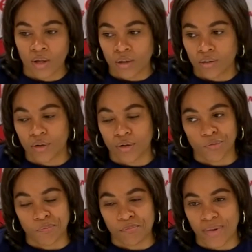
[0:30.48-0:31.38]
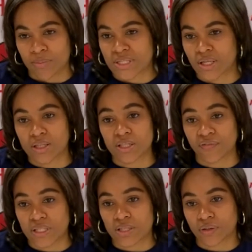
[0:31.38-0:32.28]
you know, made a mistake
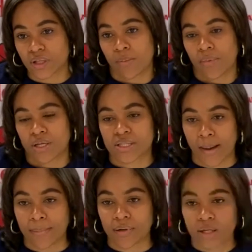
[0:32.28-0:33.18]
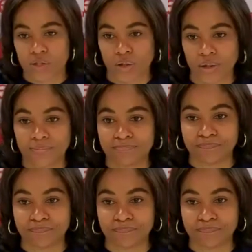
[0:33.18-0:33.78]
defensively, they made us capitalize on it.